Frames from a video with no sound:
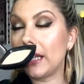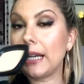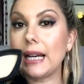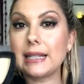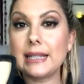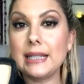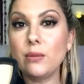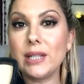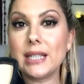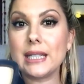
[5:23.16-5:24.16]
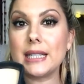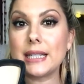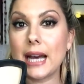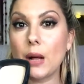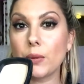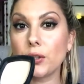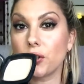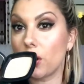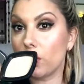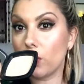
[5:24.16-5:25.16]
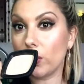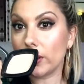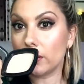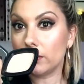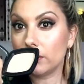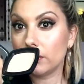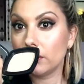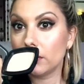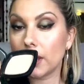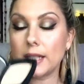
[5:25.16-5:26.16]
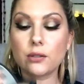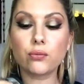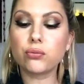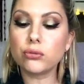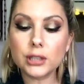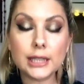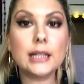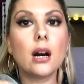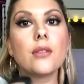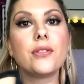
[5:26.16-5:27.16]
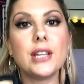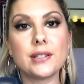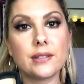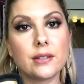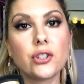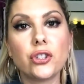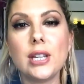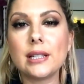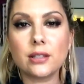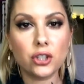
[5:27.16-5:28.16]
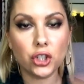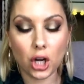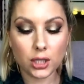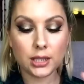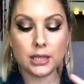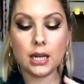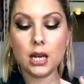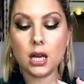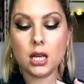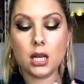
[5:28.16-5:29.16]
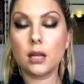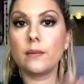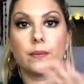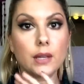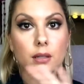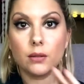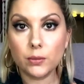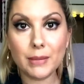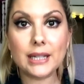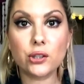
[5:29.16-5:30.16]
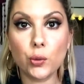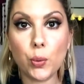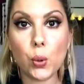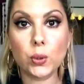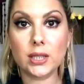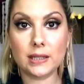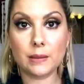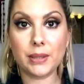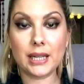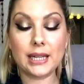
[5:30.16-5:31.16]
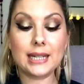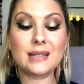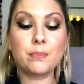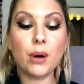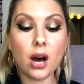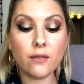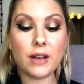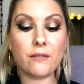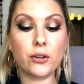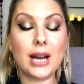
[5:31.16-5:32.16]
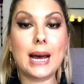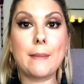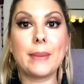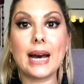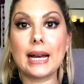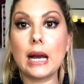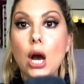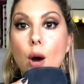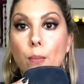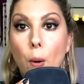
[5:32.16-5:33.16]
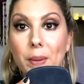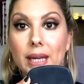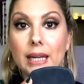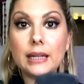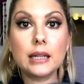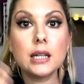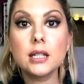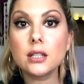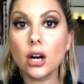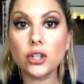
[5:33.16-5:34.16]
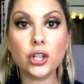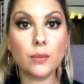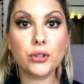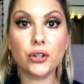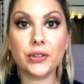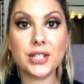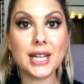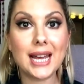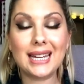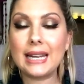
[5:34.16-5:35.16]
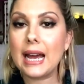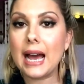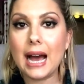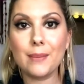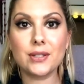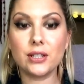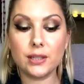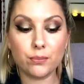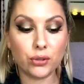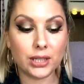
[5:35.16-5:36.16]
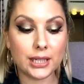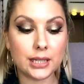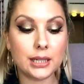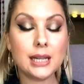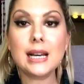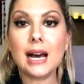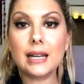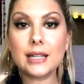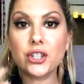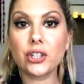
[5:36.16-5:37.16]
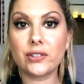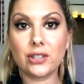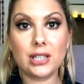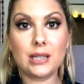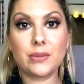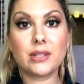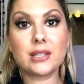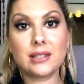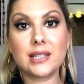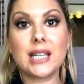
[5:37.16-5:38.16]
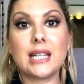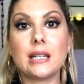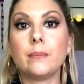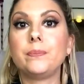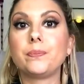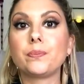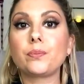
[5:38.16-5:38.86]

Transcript: It has seaweed in it to help control oil. It's really, this just makes your pores disappear. It's perfect for your handbag. Pop it in, touch up during the day, absolutely brilliant. And it just keeps the skin